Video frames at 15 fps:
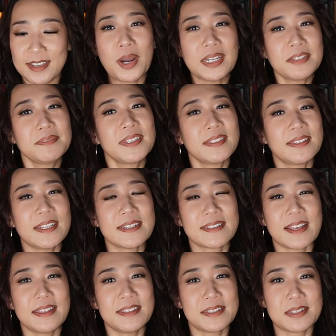One of the things
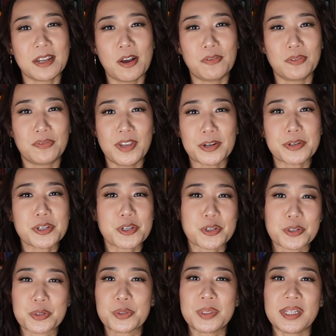that this novel very
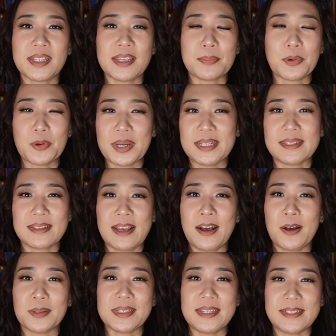shrewdly points
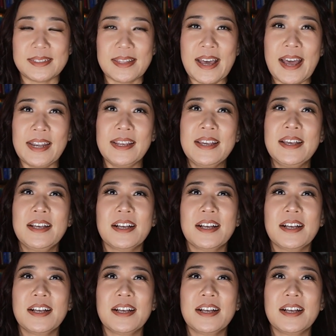out is that